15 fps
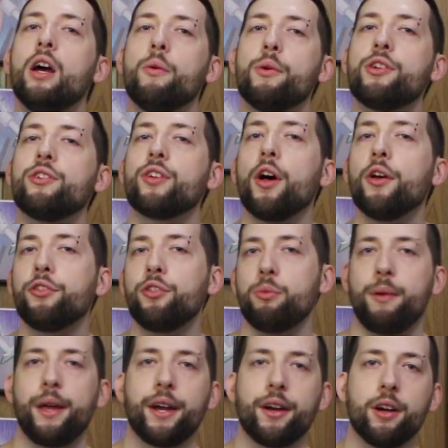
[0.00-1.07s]
which is also
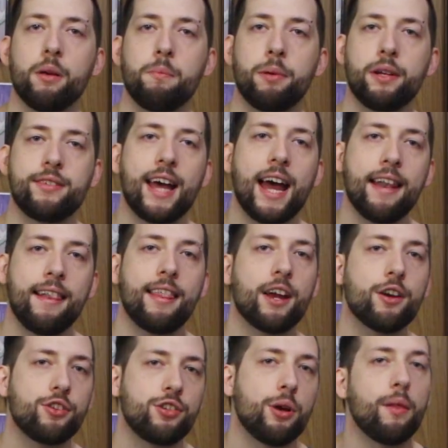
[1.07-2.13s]
bigger, but has had
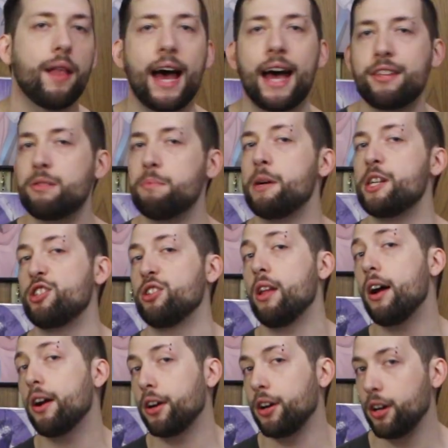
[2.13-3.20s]
their show last much
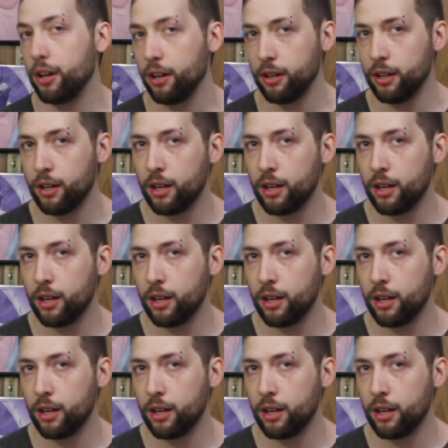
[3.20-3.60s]
longer.